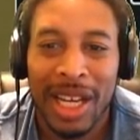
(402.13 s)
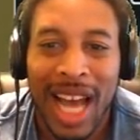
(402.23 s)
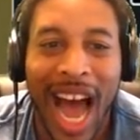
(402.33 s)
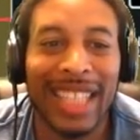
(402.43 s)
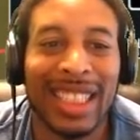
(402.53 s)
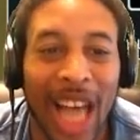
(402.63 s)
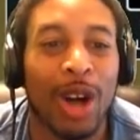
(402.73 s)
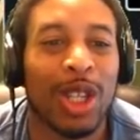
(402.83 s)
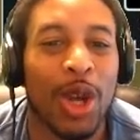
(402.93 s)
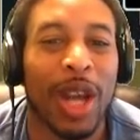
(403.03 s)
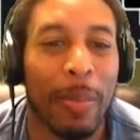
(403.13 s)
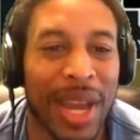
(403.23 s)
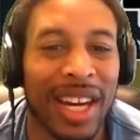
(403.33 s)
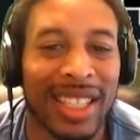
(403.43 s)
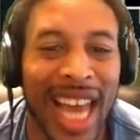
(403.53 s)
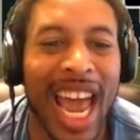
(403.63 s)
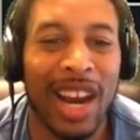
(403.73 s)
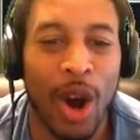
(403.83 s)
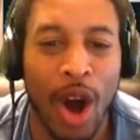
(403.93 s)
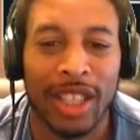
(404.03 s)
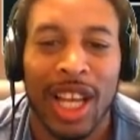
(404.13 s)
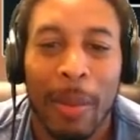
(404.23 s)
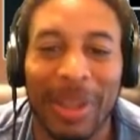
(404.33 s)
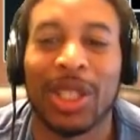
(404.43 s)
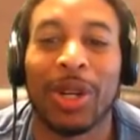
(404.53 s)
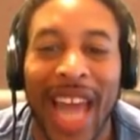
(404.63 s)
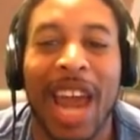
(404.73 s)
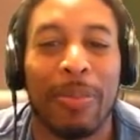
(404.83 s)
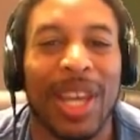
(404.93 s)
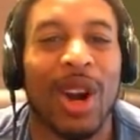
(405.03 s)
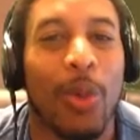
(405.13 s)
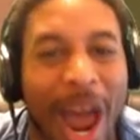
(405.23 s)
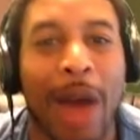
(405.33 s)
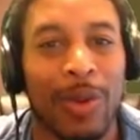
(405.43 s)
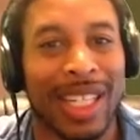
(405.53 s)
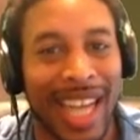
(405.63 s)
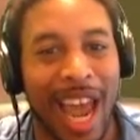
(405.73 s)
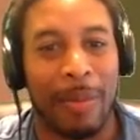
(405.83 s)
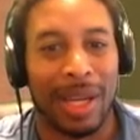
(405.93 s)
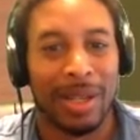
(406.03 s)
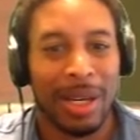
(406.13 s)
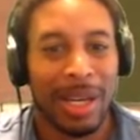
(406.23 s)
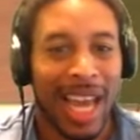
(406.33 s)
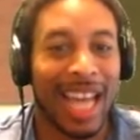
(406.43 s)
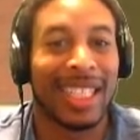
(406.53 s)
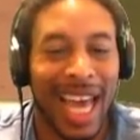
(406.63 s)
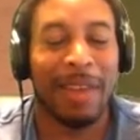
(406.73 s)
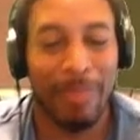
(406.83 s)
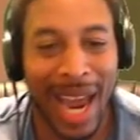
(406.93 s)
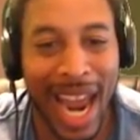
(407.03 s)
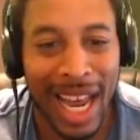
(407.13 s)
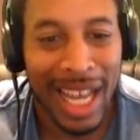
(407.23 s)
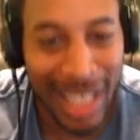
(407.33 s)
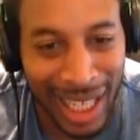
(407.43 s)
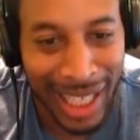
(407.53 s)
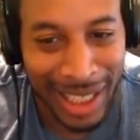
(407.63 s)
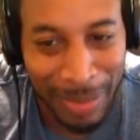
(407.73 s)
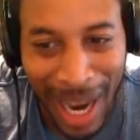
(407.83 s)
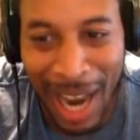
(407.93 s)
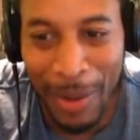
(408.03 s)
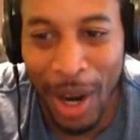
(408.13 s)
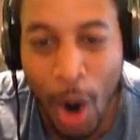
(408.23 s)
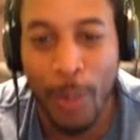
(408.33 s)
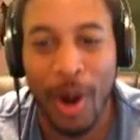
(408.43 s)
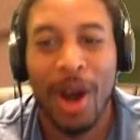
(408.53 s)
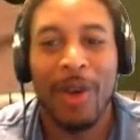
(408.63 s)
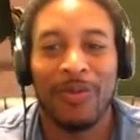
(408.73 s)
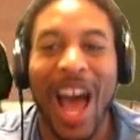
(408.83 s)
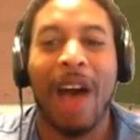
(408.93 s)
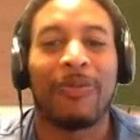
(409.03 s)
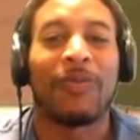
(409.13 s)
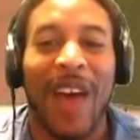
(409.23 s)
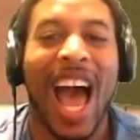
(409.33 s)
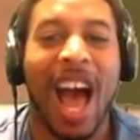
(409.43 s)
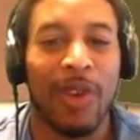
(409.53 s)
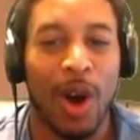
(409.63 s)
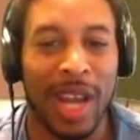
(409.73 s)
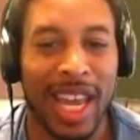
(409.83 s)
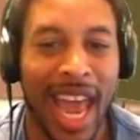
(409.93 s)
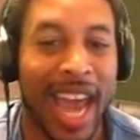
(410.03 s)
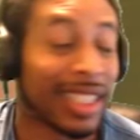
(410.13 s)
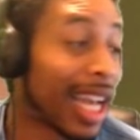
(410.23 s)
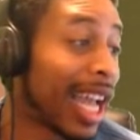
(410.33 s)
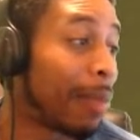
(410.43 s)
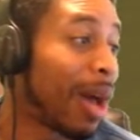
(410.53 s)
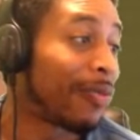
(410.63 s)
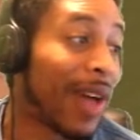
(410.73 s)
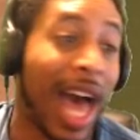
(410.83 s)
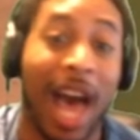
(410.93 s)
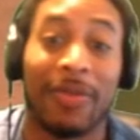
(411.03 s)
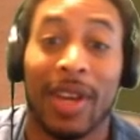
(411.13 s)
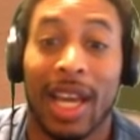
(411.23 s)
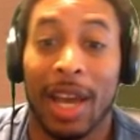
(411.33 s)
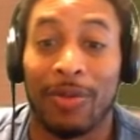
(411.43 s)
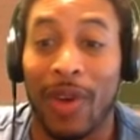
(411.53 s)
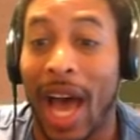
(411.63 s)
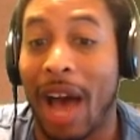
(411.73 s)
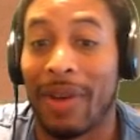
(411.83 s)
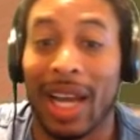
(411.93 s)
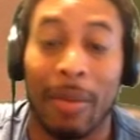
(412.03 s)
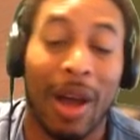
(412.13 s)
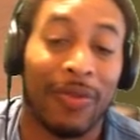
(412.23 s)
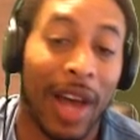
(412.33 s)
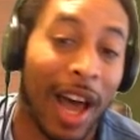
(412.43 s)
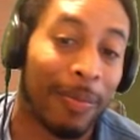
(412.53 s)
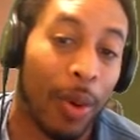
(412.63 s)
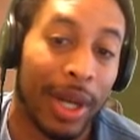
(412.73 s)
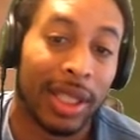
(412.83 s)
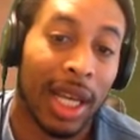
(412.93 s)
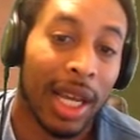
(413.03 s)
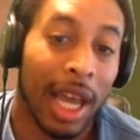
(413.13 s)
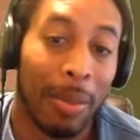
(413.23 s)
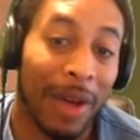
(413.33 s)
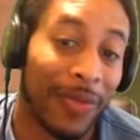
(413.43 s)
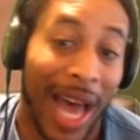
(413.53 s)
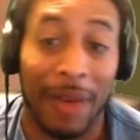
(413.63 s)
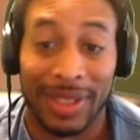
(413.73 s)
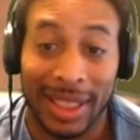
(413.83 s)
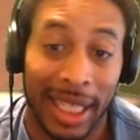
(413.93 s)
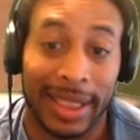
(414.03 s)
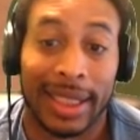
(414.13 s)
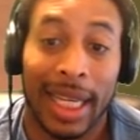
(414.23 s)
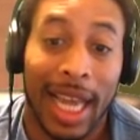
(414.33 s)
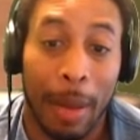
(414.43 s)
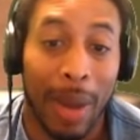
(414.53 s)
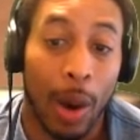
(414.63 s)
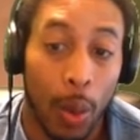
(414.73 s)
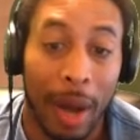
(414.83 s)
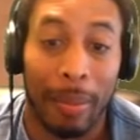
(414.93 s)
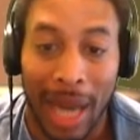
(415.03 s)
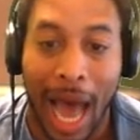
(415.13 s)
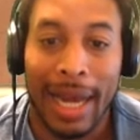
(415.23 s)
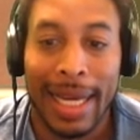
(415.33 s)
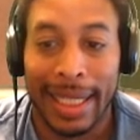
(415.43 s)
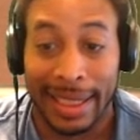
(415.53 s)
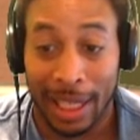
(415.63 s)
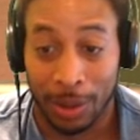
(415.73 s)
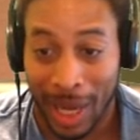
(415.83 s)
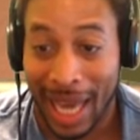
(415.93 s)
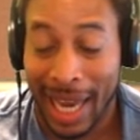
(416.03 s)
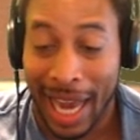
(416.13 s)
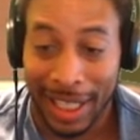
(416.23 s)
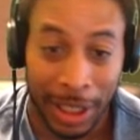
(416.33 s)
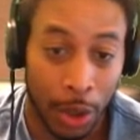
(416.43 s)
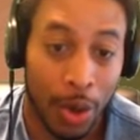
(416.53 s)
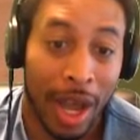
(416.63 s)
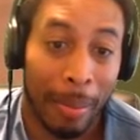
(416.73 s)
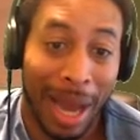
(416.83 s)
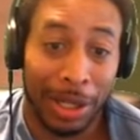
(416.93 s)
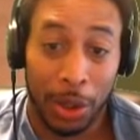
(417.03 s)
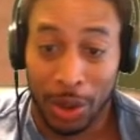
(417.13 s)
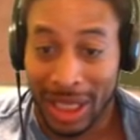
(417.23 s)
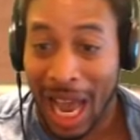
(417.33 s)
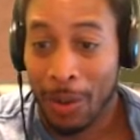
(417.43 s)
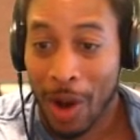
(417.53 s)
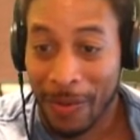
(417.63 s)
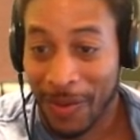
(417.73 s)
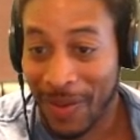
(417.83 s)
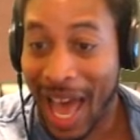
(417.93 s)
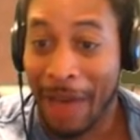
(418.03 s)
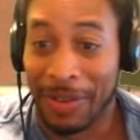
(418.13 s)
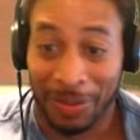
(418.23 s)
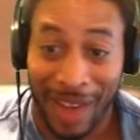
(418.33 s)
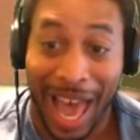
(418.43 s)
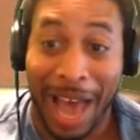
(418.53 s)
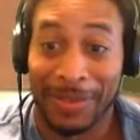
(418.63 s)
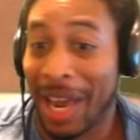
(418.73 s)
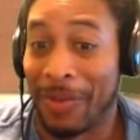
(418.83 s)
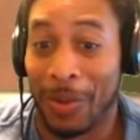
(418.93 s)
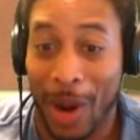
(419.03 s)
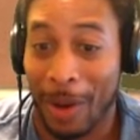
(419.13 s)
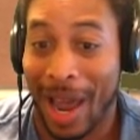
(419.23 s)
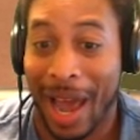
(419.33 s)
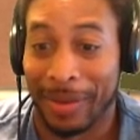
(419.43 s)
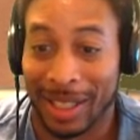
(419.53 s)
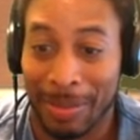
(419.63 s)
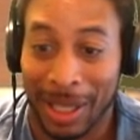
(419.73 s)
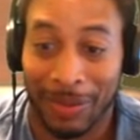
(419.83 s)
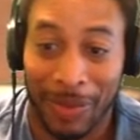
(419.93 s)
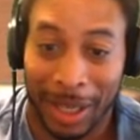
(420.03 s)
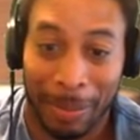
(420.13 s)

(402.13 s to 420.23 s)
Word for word: I told you you can be the dead horse, but you can't be the wet one, damn it. And that man, look at this man with Hooper. Five for five on their ass. I got my five and five. I got my five points and my five assists and my one block. Because that's what I like to do. My dude shot one for five. There's fives everywhere around this motherfucking